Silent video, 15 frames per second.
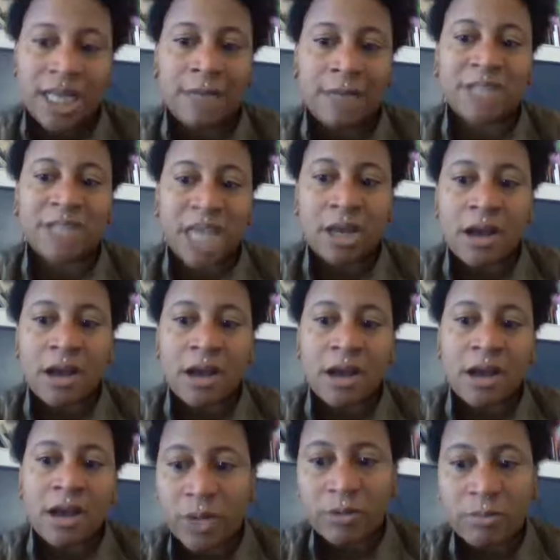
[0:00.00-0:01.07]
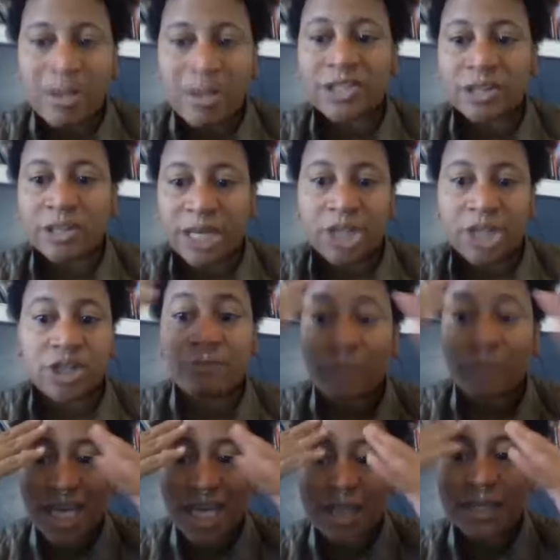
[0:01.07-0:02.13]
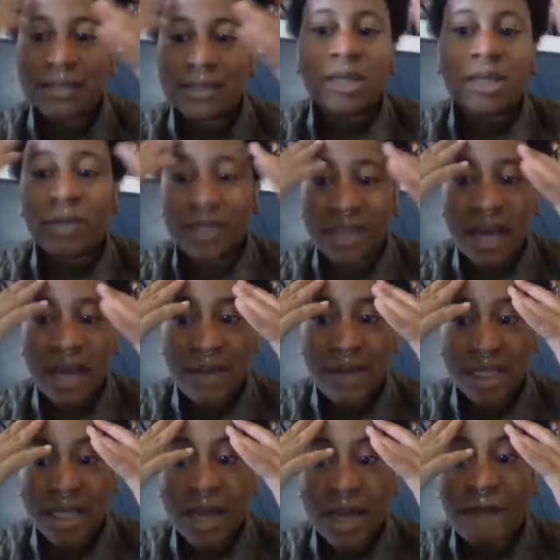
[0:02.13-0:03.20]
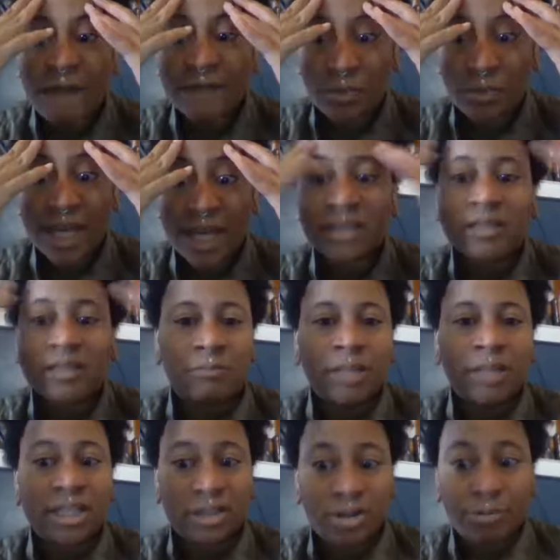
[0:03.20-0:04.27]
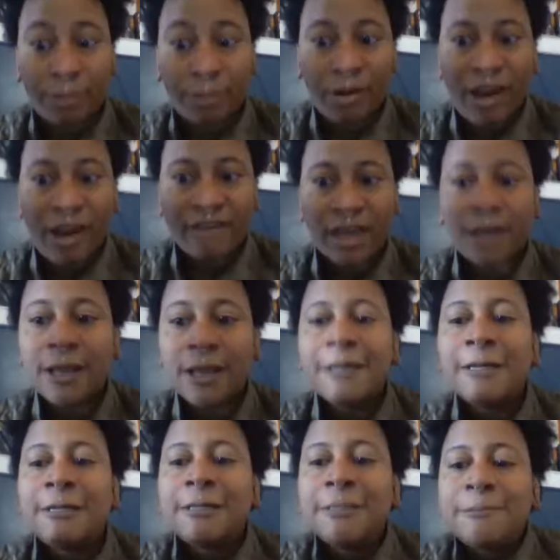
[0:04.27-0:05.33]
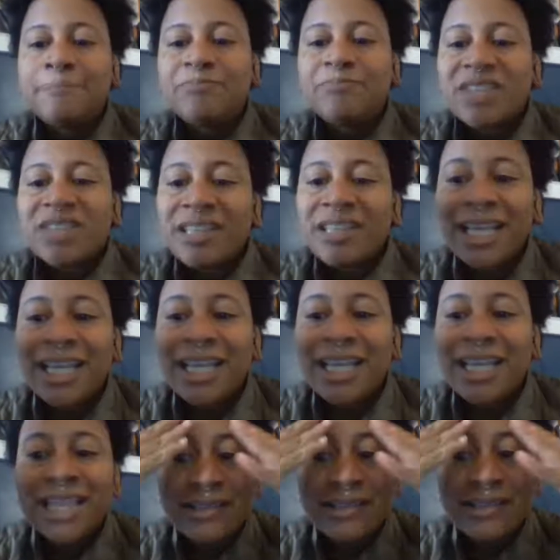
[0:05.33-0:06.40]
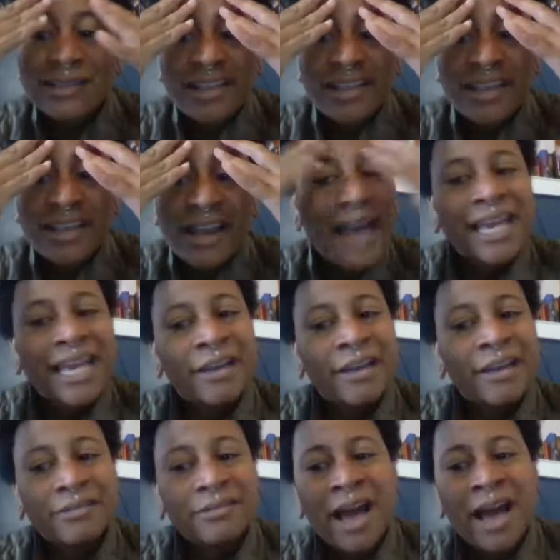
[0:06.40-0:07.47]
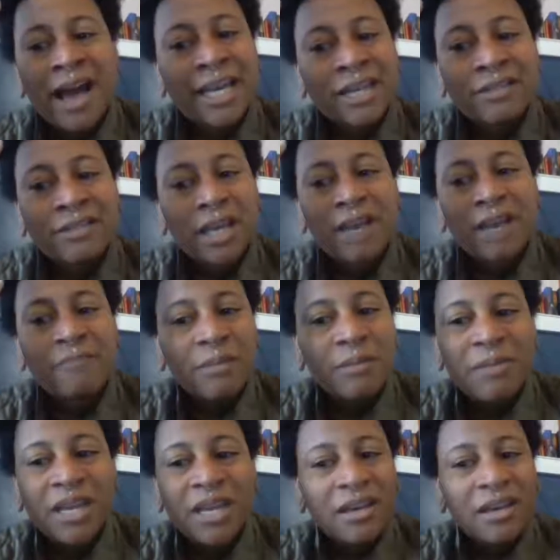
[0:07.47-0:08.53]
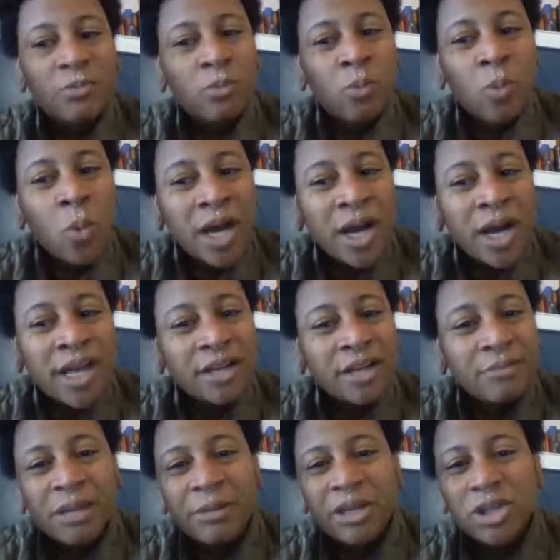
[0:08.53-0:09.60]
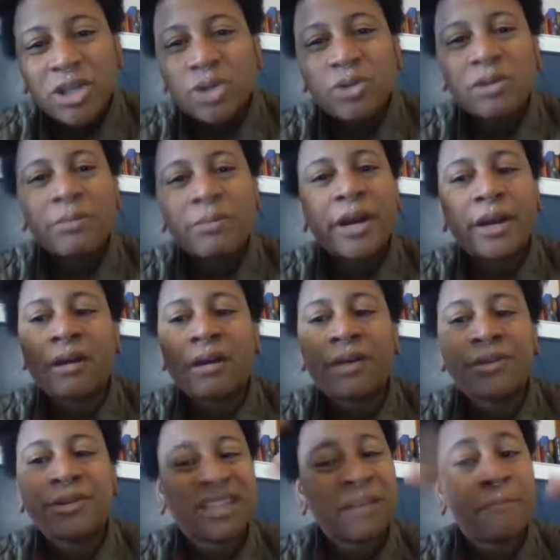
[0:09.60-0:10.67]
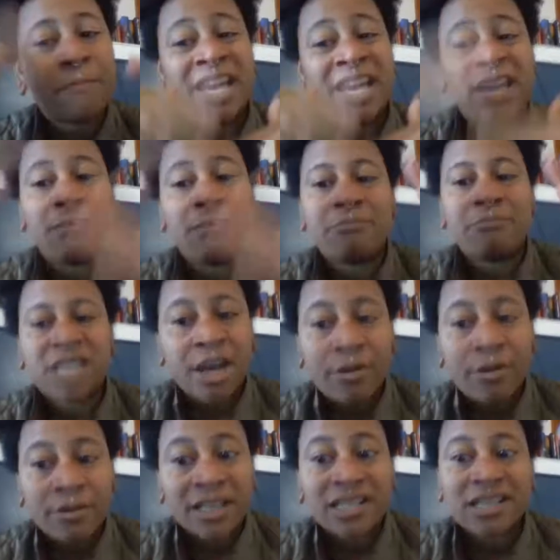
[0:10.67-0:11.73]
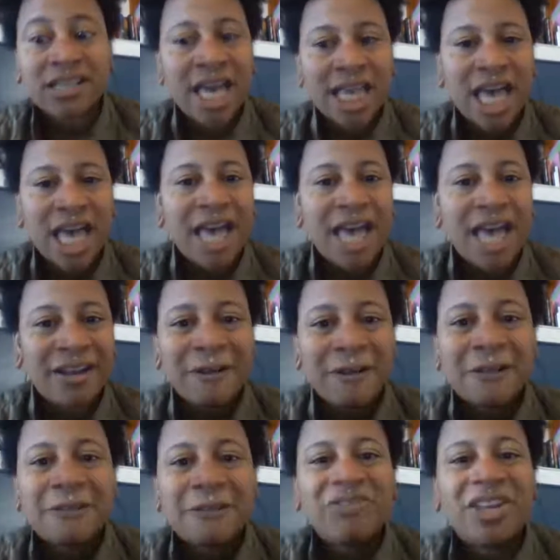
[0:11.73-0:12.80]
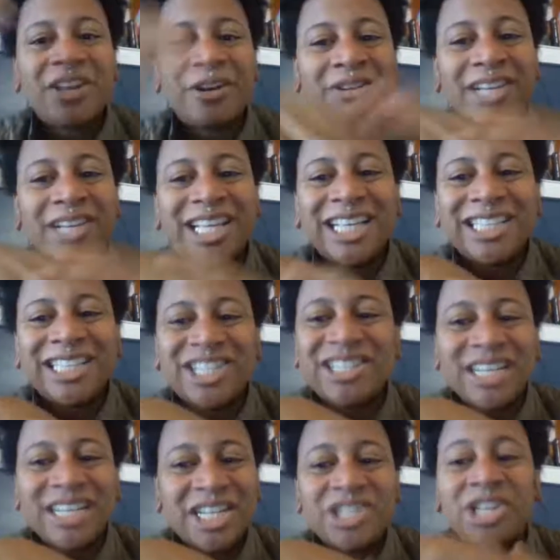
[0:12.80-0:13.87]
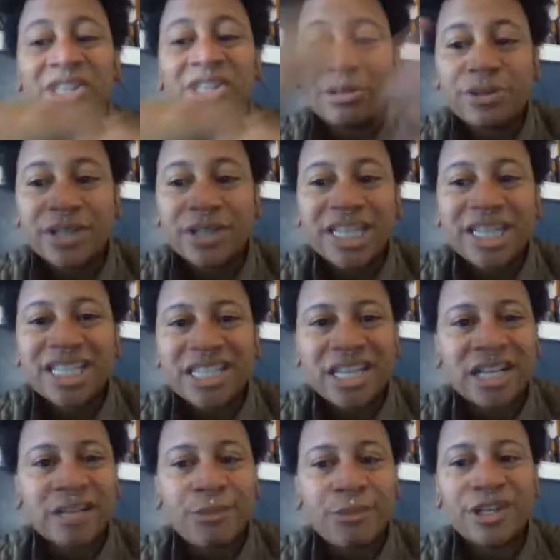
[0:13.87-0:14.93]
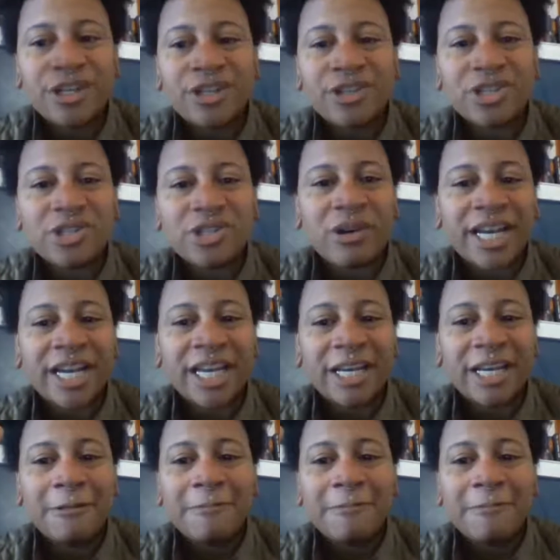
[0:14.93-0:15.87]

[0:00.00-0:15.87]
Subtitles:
taking off his wig with masturbation, because the only time you can take off his wig is someplace super private. I mean, that's something that I can think of maybe one, maybe two American authors that might take a risk like that. You know, it's just such a ludicrous thing to put in a story.